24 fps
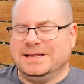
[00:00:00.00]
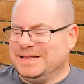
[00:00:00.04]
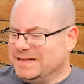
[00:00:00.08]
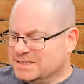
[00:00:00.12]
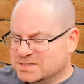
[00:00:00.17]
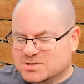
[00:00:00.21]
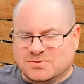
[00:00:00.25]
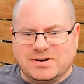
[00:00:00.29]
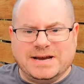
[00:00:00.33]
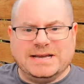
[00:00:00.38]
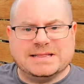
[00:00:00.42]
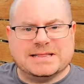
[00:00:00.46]

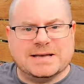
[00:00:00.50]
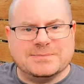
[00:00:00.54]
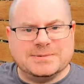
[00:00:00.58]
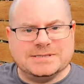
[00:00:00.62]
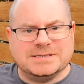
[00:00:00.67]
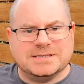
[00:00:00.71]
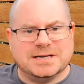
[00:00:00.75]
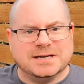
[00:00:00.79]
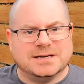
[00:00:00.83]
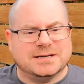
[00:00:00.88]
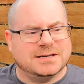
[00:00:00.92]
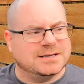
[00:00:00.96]
That's great, that
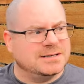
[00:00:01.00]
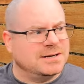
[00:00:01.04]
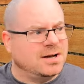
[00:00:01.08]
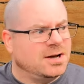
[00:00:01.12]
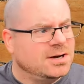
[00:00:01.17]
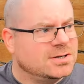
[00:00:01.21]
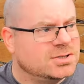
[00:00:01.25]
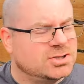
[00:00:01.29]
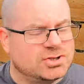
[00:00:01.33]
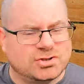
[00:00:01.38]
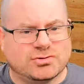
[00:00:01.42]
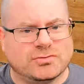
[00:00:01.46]
means I can
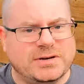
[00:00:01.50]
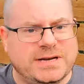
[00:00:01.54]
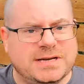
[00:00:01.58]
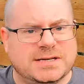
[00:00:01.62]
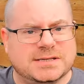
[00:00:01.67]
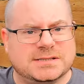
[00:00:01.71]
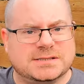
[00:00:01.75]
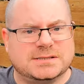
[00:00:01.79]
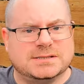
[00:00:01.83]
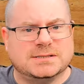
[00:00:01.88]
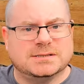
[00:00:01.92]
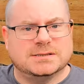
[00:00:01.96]
hug
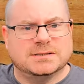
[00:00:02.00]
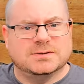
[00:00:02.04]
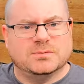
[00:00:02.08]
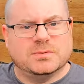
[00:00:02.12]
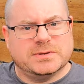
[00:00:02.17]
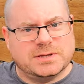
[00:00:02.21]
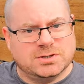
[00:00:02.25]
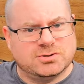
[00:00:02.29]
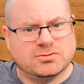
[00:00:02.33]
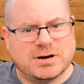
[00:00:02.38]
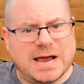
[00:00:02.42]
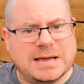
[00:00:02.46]
trees
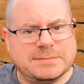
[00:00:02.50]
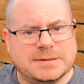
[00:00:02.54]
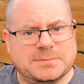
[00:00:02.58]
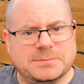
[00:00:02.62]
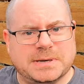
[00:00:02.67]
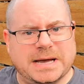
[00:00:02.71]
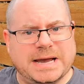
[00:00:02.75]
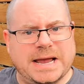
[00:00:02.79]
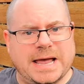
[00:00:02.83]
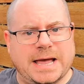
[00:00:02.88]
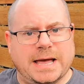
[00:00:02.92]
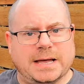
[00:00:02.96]
with a dram in
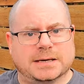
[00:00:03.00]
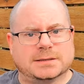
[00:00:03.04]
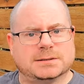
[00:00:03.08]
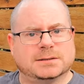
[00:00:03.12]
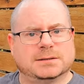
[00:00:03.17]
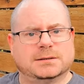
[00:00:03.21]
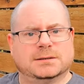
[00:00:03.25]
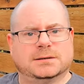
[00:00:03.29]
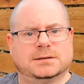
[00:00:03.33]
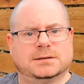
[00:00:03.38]
my hand.